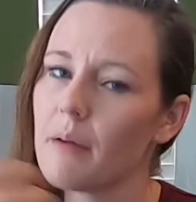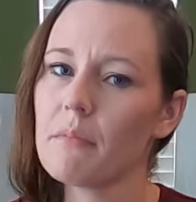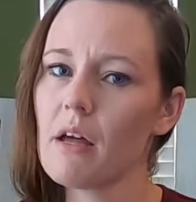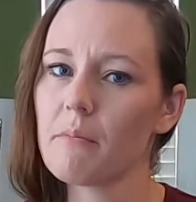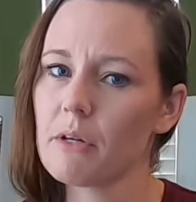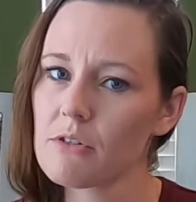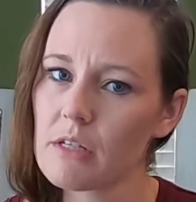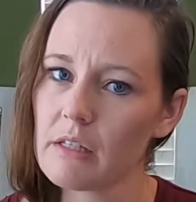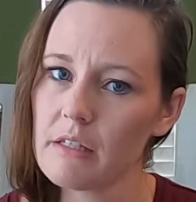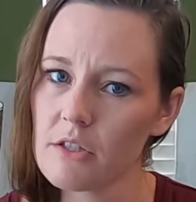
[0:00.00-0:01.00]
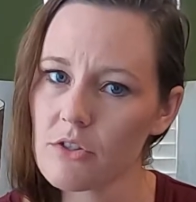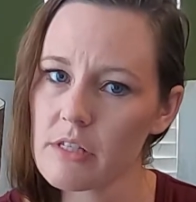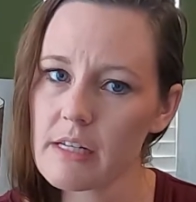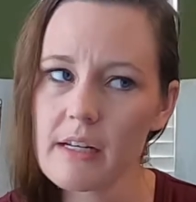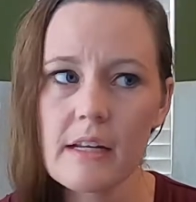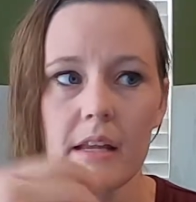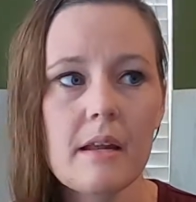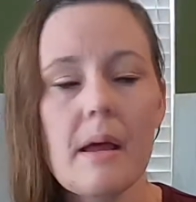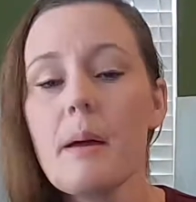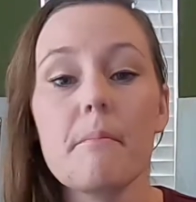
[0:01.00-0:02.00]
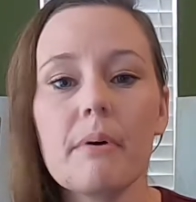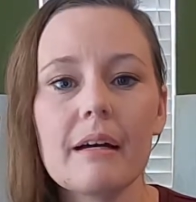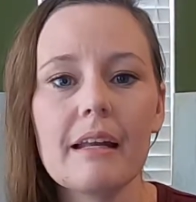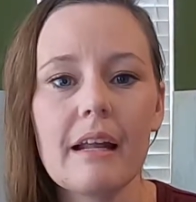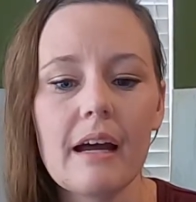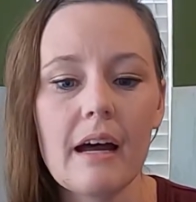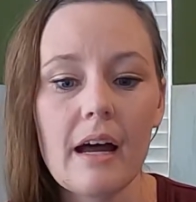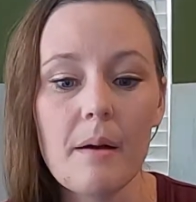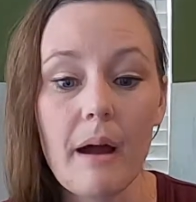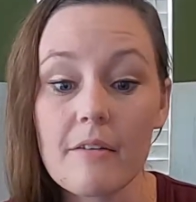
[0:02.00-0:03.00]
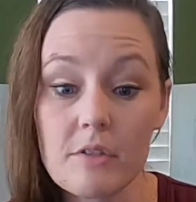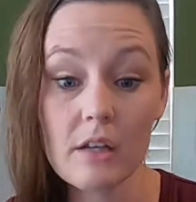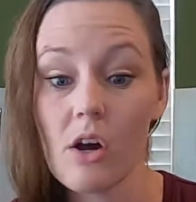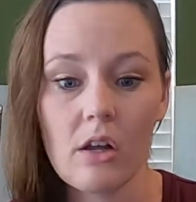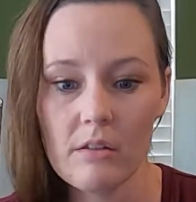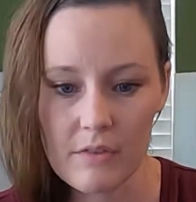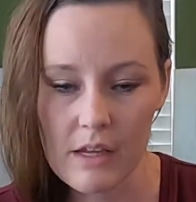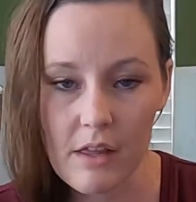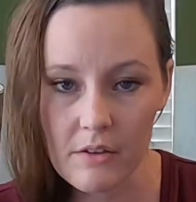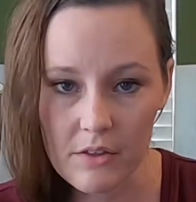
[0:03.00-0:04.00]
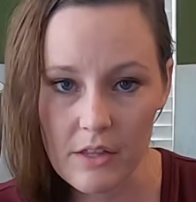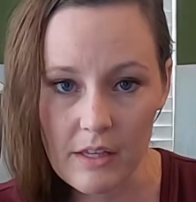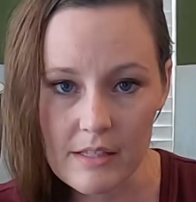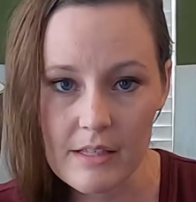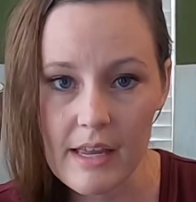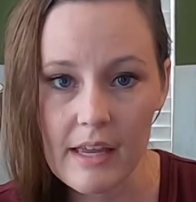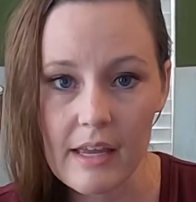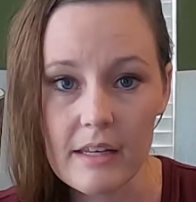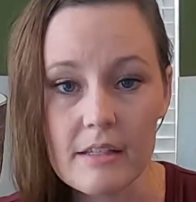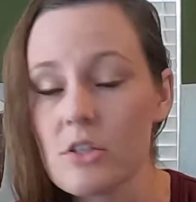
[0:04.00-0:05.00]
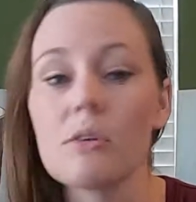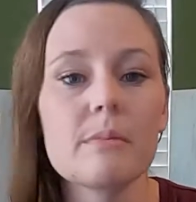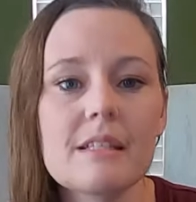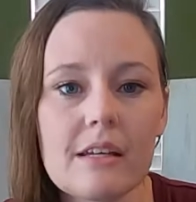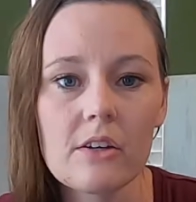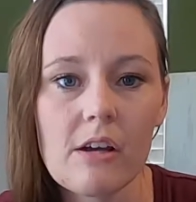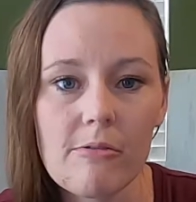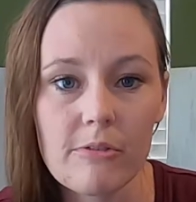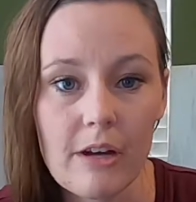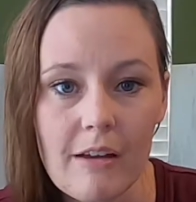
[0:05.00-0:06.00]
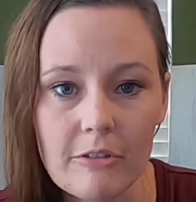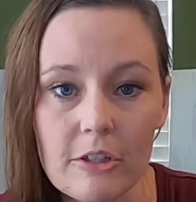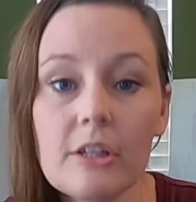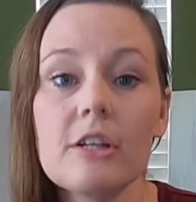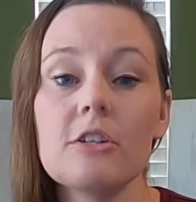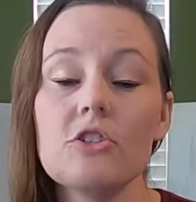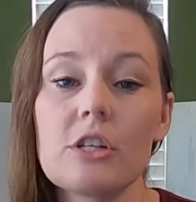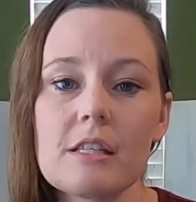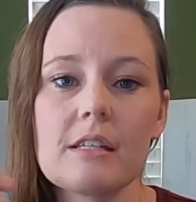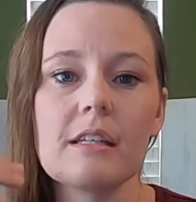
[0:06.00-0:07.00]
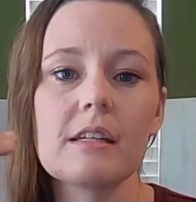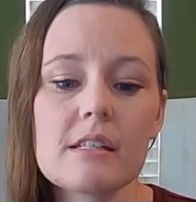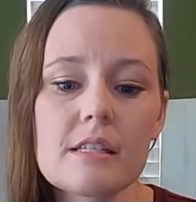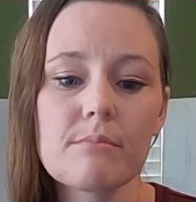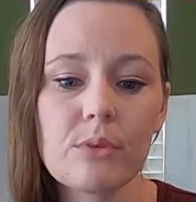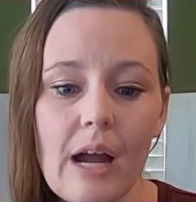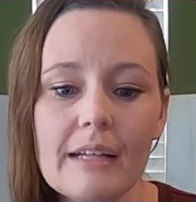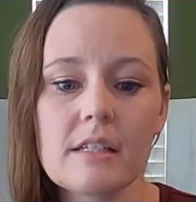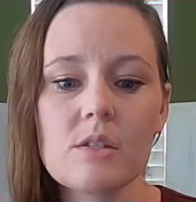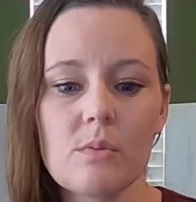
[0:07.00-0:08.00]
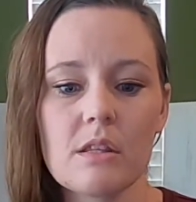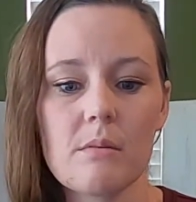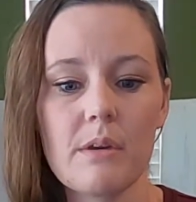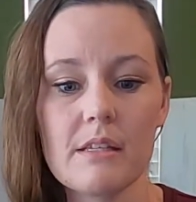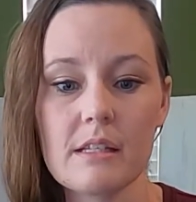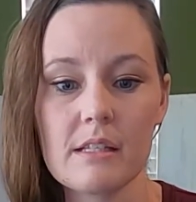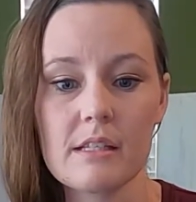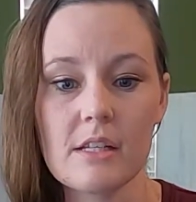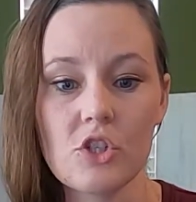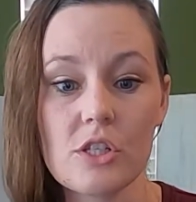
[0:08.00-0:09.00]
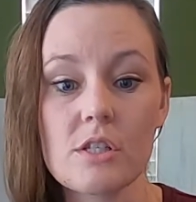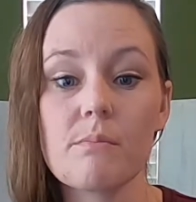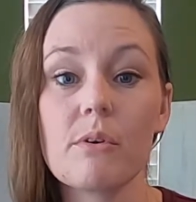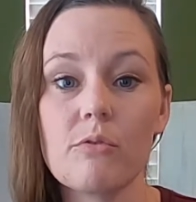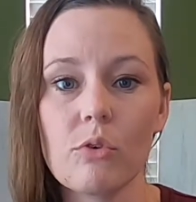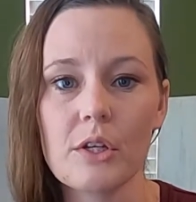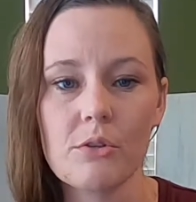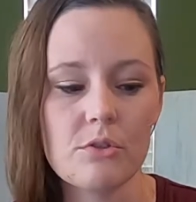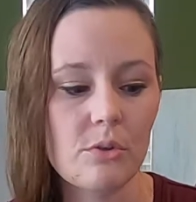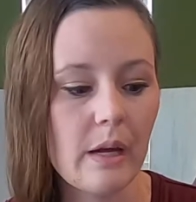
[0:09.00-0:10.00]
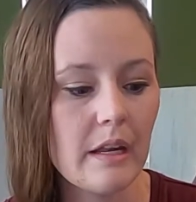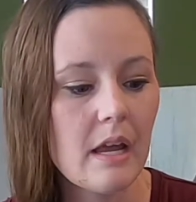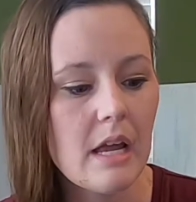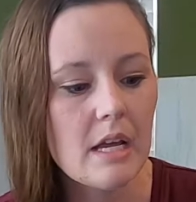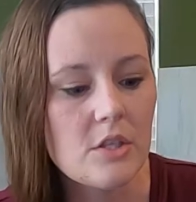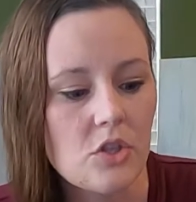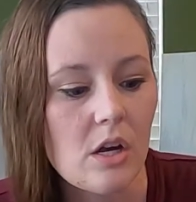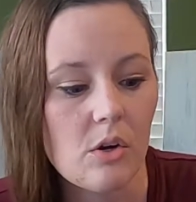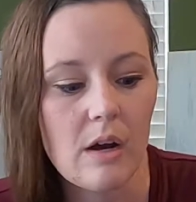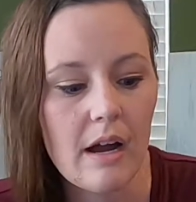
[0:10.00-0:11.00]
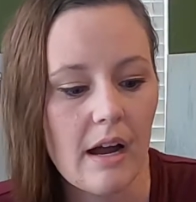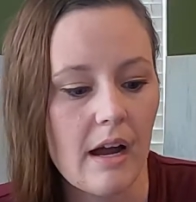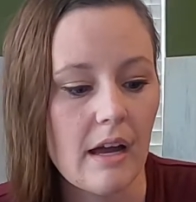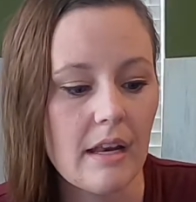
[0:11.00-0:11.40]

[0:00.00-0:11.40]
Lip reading: not personally interested in it, but I've done all of the other things. And don't be scared off forever. Just get some practice with the basic stitches before you do it. So